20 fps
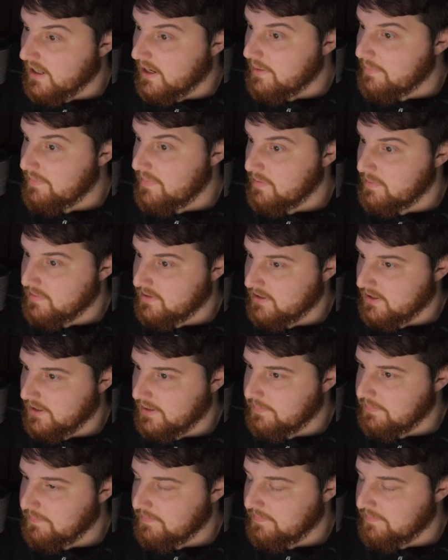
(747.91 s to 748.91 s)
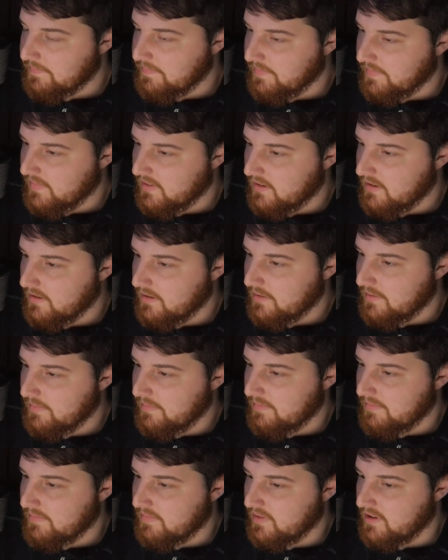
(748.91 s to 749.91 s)
at it biblically,
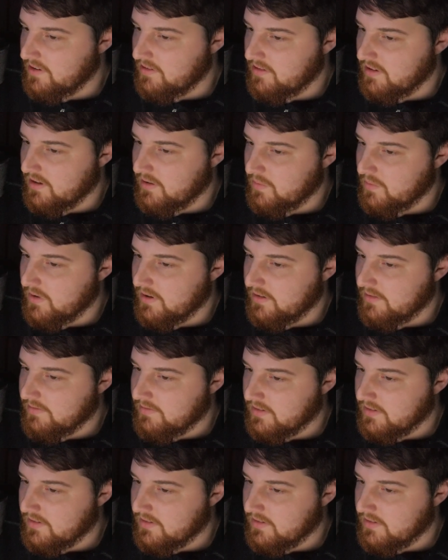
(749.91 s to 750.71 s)
to see what